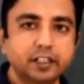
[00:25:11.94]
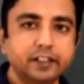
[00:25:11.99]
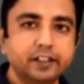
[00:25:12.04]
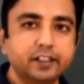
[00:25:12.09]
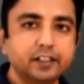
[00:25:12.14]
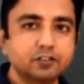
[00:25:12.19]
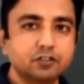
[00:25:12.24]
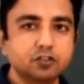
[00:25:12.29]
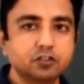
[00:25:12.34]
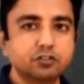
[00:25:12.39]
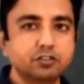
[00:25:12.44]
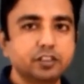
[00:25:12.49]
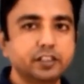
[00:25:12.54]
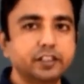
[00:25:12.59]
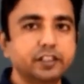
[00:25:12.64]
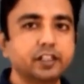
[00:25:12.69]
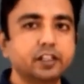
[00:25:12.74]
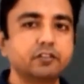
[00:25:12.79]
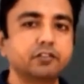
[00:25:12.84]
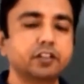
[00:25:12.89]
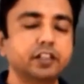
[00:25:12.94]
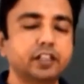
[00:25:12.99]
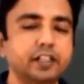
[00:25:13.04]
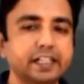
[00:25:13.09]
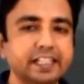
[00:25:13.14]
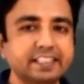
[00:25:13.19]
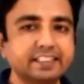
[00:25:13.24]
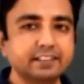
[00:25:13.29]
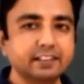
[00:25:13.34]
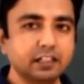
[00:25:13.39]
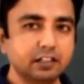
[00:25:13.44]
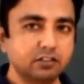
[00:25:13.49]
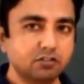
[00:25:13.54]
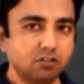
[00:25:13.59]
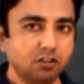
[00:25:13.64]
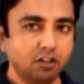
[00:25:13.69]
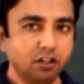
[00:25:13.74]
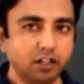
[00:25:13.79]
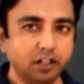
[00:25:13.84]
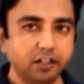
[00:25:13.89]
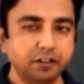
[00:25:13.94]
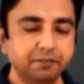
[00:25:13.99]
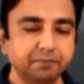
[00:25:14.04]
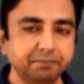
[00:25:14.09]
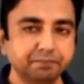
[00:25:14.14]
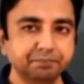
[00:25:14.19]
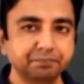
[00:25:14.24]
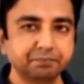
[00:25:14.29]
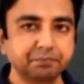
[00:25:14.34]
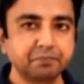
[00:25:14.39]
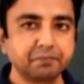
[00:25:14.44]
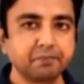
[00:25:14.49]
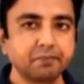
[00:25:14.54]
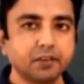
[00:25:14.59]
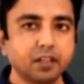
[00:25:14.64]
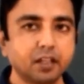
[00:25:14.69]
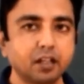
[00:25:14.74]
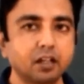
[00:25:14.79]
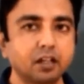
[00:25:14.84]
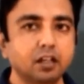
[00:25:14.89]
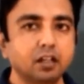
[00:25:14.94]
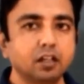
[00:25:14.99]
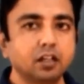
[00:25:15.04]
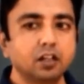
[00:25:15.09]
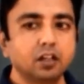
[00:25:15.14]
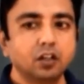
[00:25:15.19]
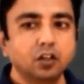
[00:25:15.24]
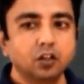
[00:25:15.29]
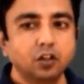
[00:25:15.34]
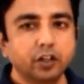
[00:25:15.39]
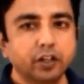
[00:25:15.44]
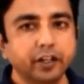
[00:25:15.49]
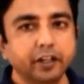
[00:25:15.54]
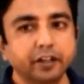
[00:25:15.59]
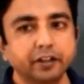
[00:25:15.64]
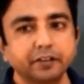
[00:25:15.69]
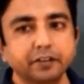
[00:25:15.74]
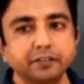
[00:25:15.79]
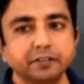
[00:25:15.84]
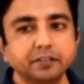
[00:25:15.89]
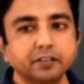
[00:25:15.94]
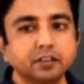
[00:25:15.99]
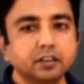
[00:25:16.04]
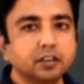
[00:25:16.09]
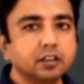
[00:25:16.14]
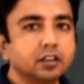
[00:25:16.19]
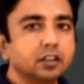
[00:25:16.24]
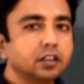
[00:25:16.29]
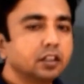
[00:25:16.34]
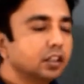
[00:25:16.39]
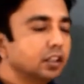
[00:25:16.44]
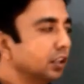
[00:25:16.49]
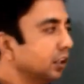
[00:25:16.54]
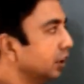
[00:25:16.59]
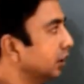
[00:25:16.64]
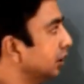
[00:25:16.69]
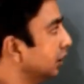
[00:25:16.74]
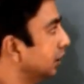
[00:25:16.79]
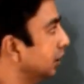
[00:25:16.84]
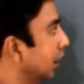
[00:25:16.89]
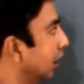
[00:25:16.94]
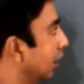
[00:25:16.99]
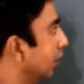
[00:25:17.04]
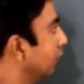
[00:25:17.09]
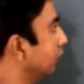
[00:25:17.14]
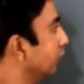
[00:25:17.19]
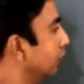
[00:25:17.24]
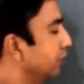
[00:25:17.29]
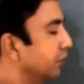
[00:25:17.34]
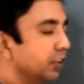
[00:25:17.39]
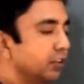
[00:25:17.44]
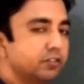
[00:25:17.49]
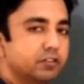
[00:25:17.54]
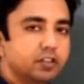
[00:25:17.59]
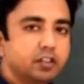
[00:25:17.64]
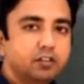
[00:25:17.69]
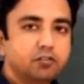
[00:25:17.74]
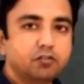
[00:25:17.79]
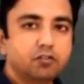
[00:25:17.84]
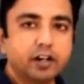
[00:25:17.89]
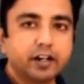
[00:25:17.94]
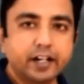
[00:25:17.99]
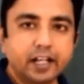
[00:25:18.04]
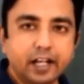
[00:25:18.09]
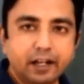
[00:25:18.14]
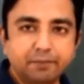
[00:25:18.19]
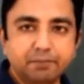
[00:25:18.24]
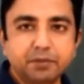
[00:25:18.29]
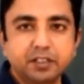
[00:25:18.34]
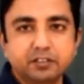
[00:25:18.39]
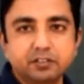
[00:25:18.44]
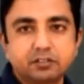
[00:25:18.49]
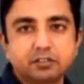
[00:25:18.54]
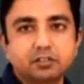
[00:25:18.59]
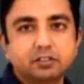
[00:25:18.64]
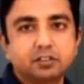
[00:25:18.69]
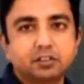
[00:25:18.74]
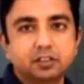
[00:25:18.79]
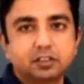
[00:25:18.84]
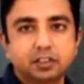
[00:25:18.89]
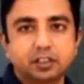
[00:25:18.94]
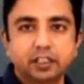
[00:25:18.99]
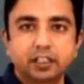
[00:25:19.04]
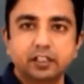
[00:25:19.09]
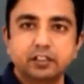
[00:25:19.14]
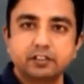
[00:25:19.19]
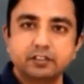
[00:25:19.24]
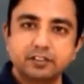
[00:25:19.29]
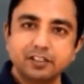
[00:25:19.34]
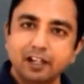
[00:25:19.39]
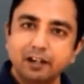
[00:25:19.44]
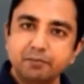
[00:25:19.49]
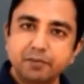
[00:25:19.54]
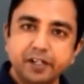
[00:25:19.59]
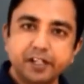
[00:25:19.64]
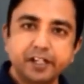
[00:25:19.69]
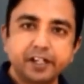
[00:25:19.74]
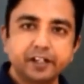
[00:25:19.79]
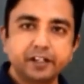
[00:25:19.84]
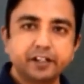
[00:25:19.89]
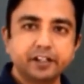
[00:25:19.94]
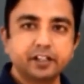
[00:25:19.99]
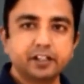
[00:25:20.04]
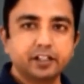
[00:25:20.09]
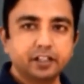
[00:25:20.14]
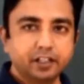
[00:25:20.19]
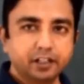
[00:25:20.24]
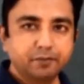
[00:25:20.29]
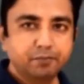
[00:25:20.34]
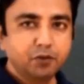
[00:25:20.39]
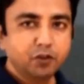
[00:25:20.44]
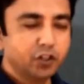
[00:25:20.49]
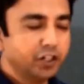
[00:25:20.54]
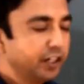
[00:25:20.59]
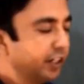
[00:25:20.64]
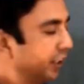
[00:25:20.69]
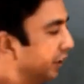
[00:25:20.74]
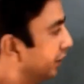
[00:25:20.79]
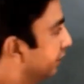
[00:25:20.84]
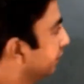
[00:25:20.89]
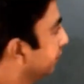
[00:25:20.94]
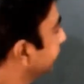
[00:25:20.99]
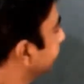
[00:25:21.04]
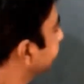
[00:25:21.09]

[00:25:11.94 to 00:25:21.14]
it is associated with T cells only. Okay, now we will see what happens in cell-mediated immunity.